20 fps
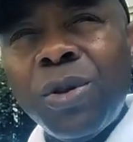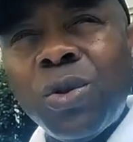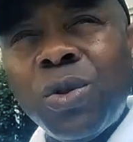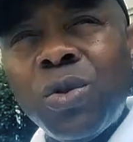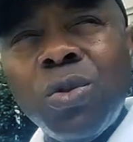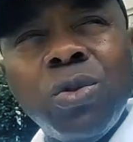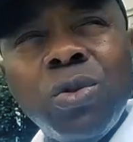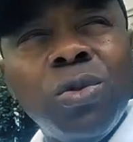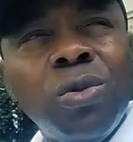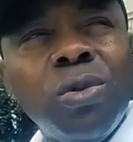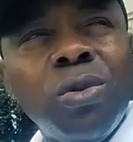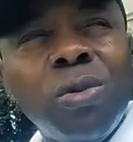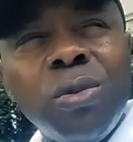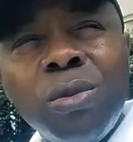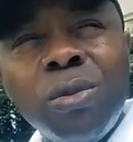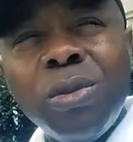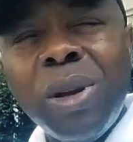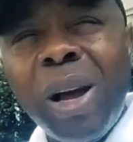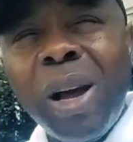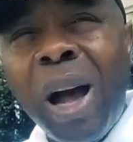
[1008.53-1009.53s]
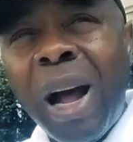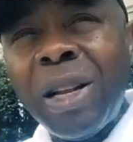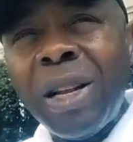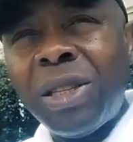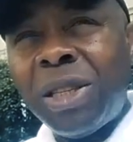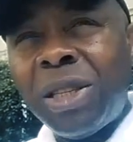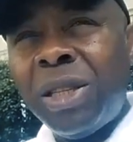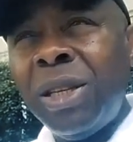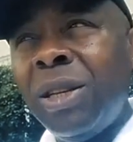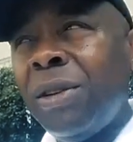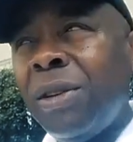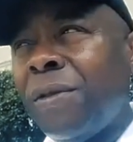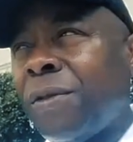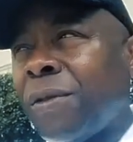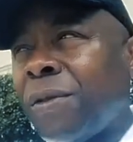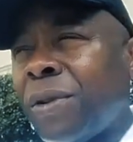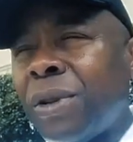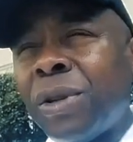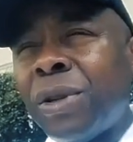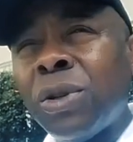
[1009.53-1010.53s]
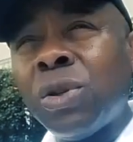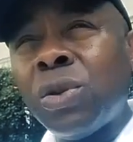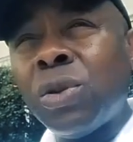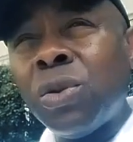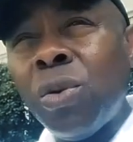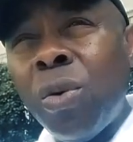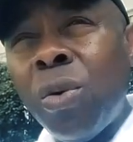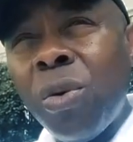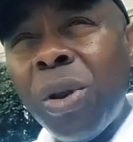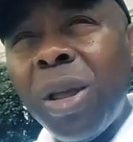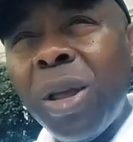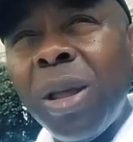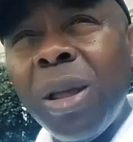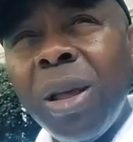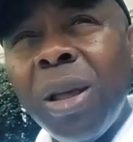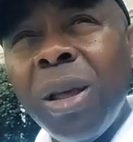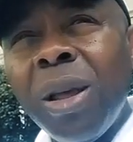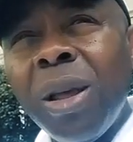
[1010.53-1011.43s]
to achieve the story